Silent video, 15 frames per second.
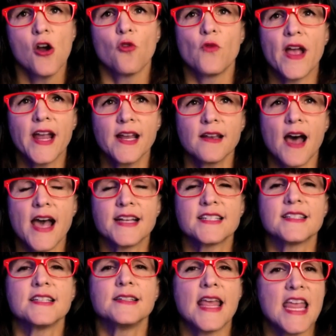
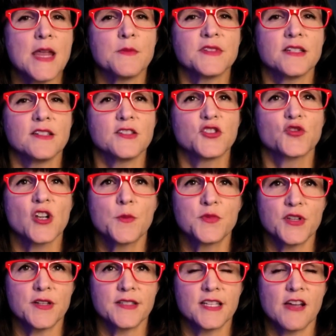recognized the names and
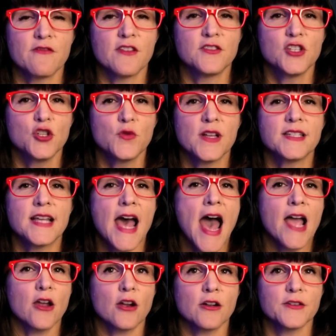descriptions of the two
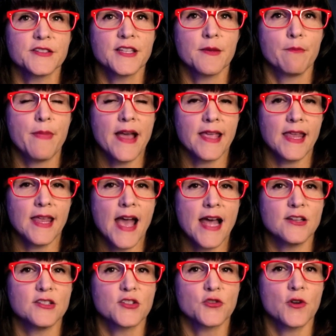attackers Becky
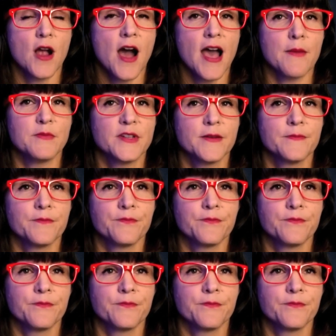had described.